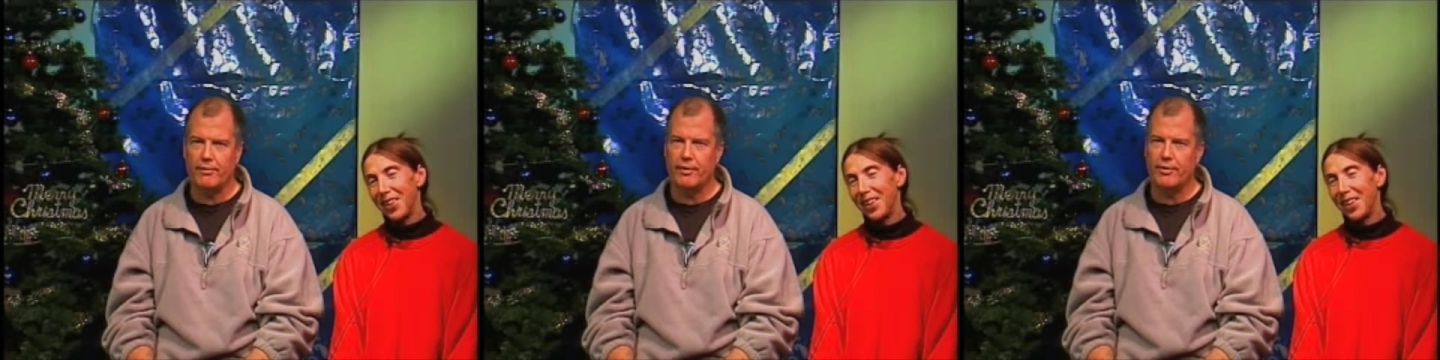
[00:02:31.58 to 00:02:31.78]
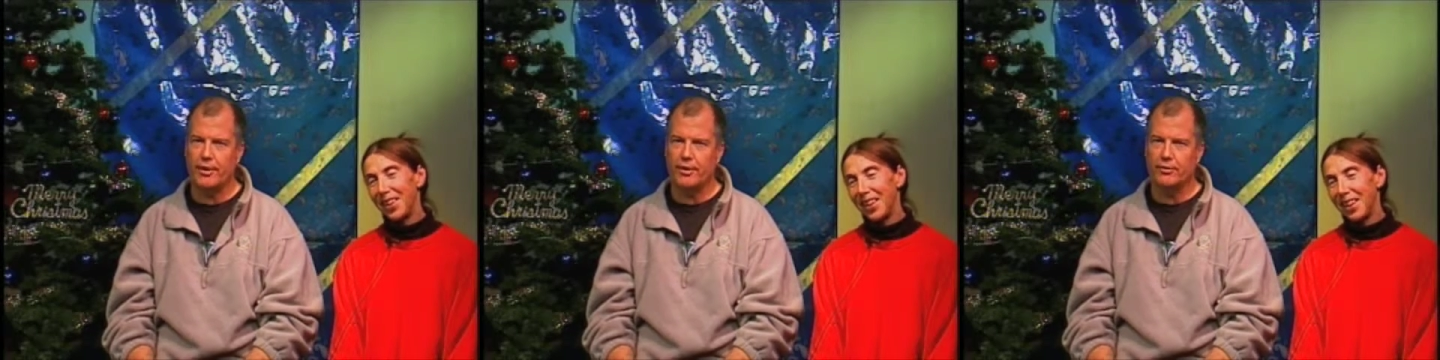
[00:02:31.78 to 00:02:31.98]
Speaker 1: of
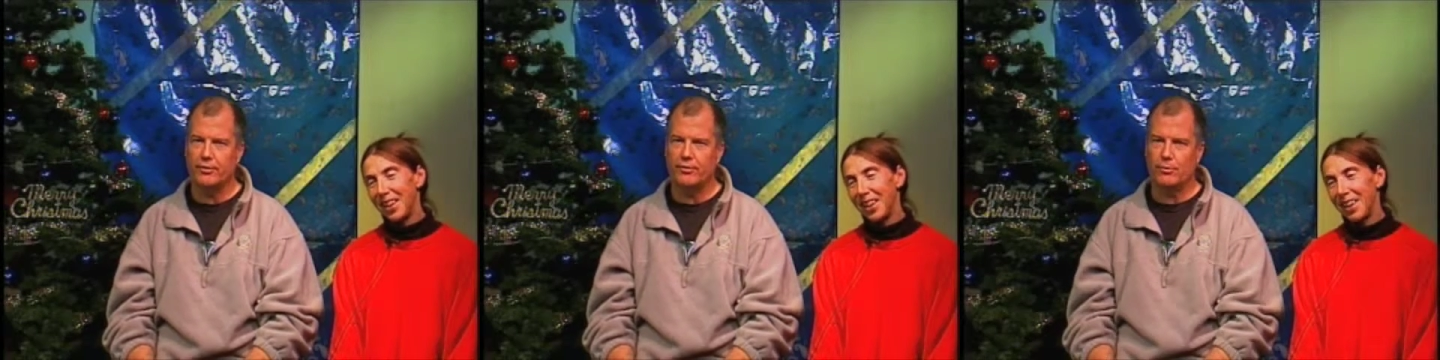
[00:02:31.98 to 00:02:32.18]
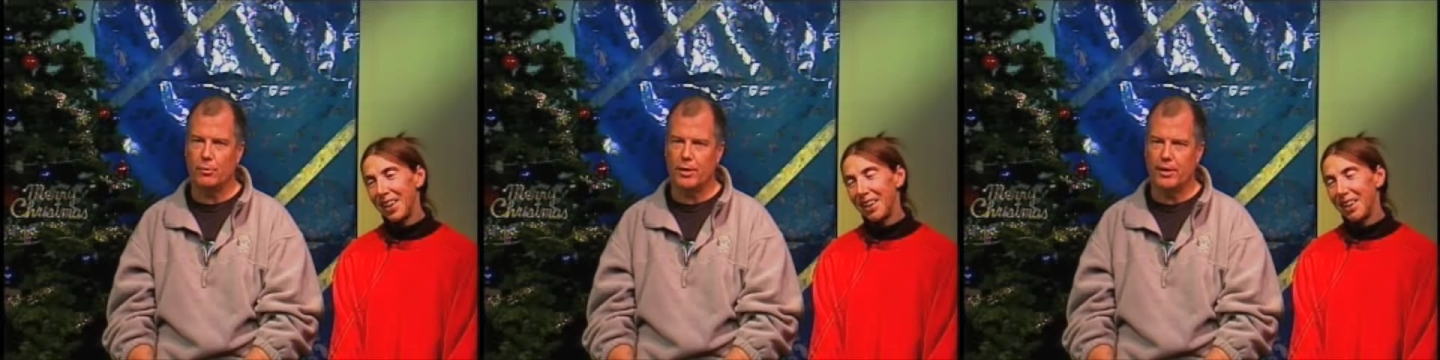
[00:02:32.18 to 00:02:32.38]
the
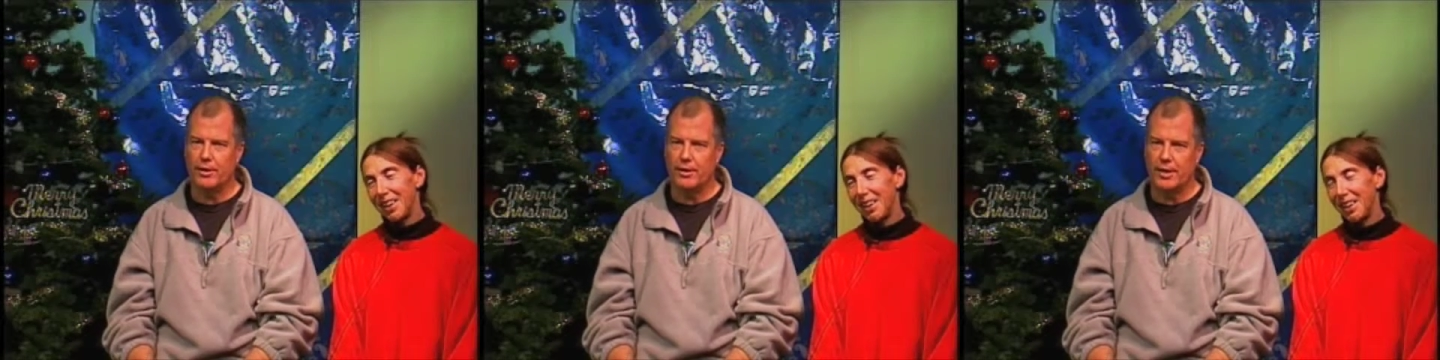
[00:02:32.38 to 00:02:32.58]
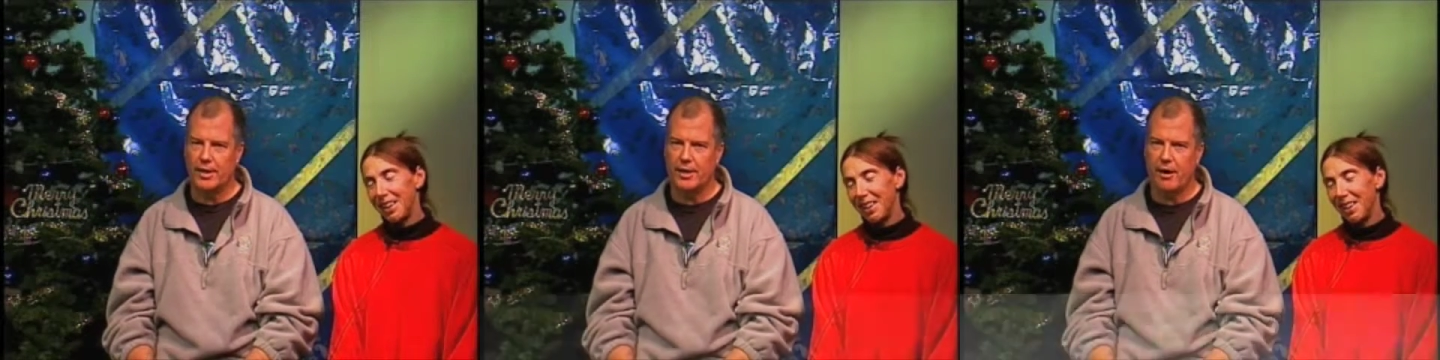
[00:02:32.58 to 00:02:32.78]
things we
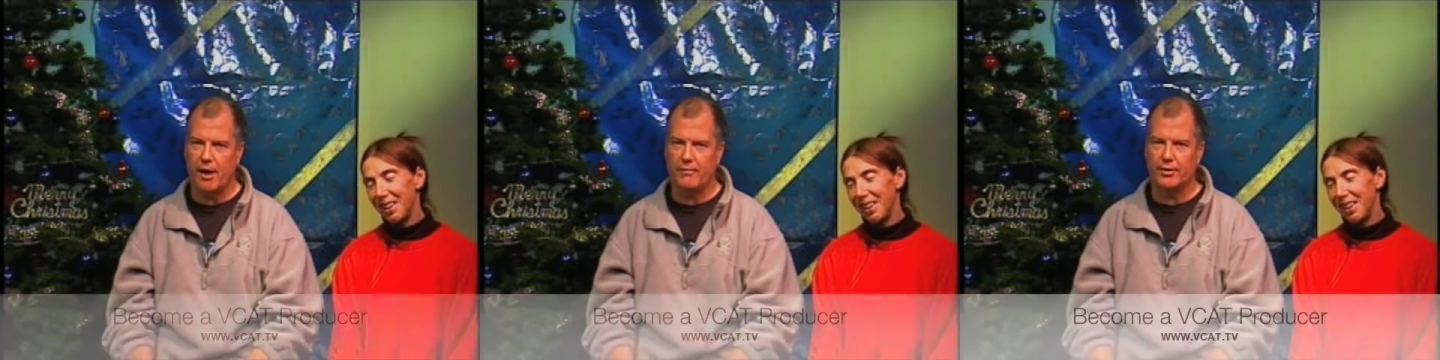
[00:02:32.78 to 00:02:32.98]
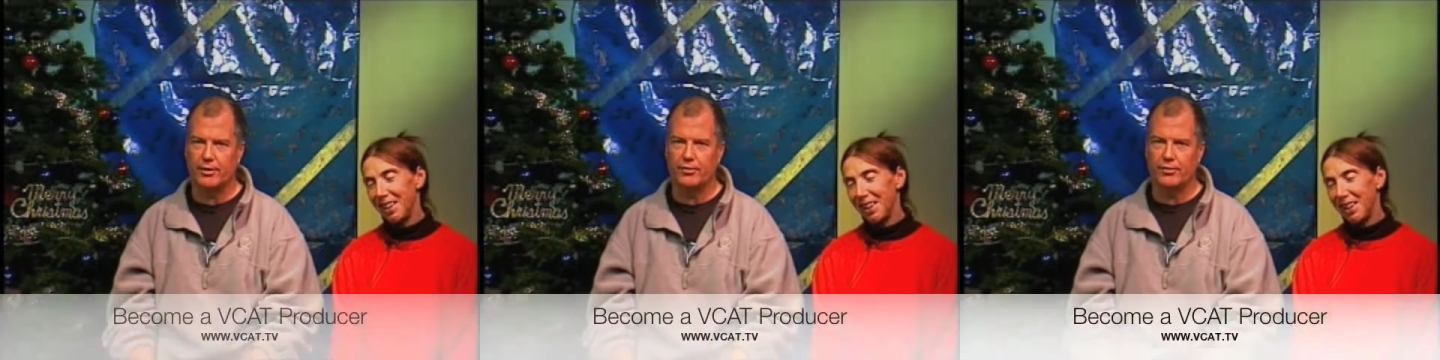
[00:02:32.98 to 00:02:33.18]
need,
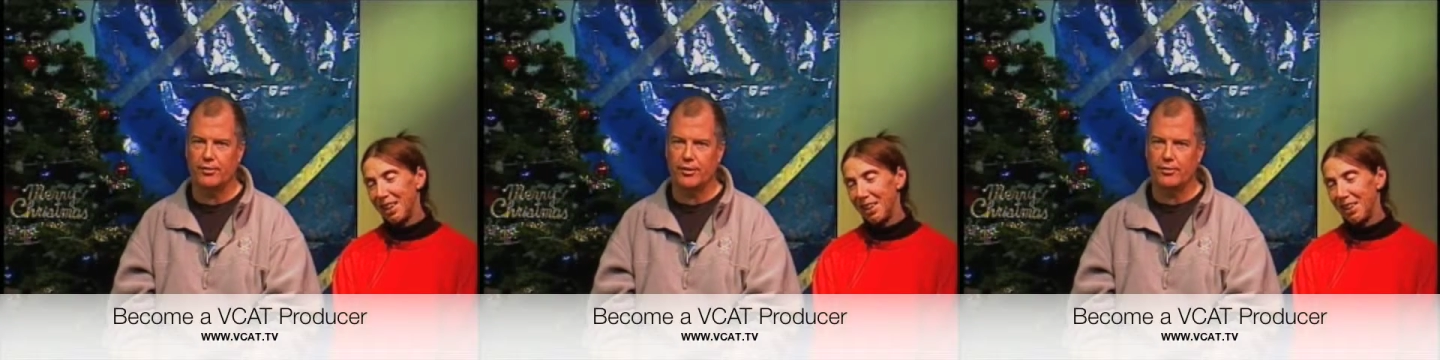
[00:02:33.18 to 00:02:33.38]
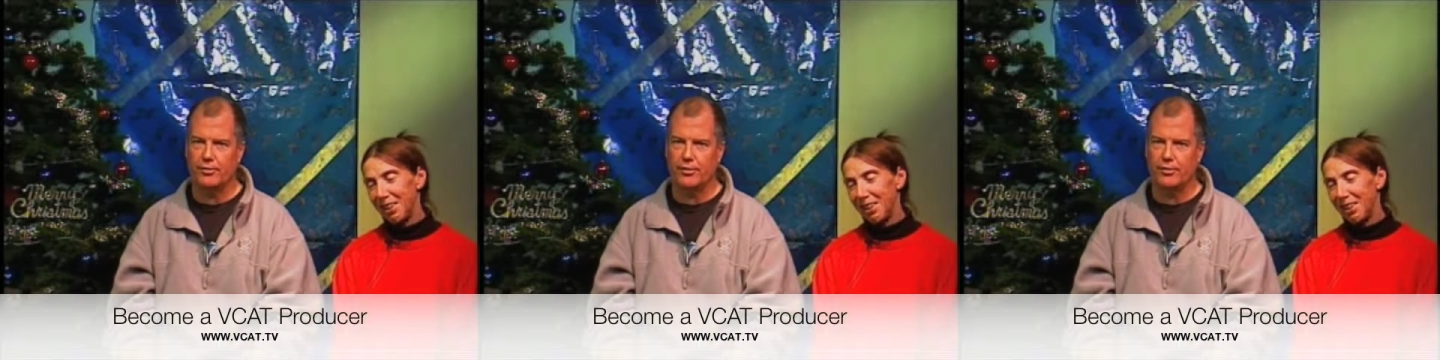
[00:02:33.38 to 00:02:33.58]

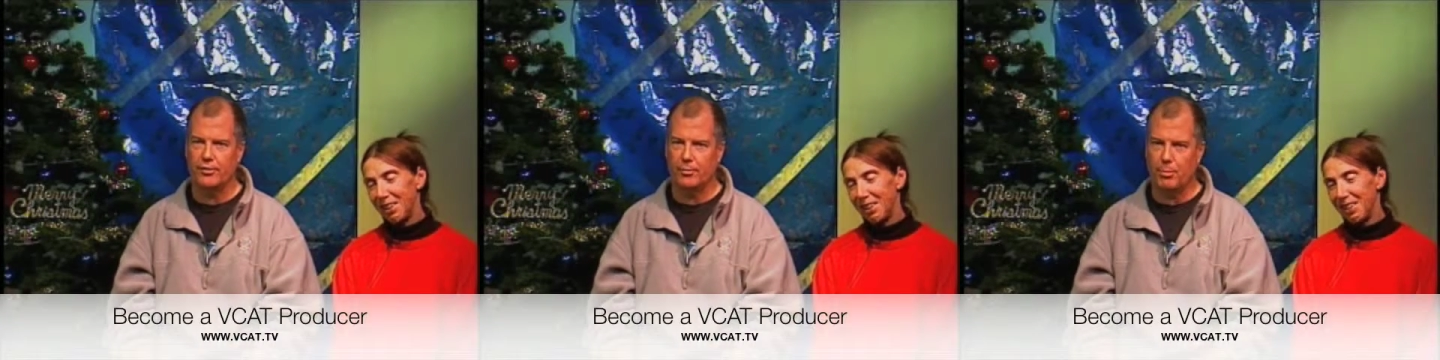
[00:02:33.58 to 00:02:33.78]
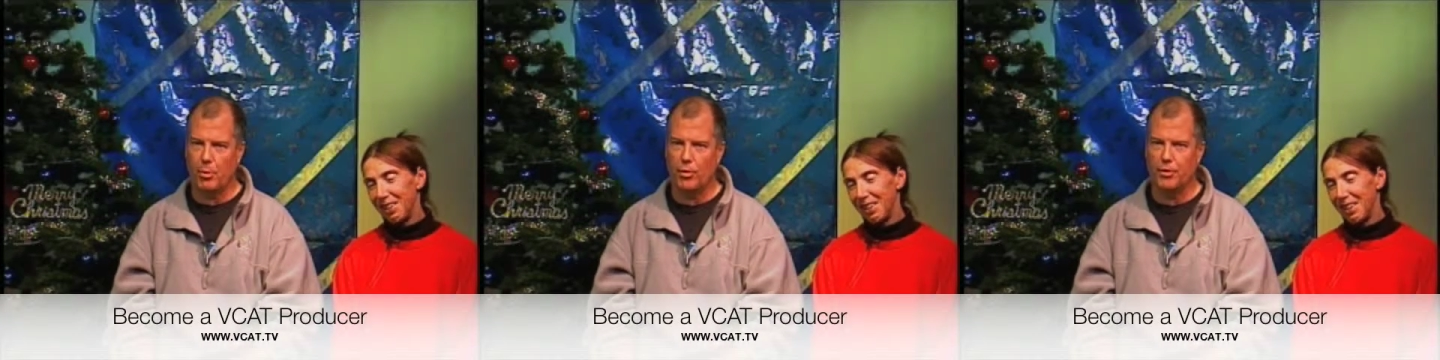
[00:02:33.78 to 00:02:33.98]
obviously, is the
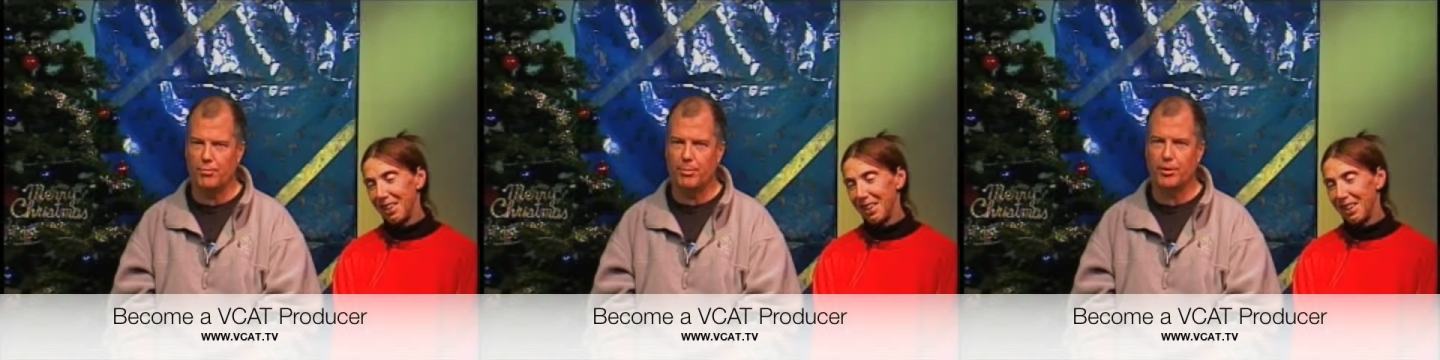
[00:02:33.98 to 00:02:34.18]
support of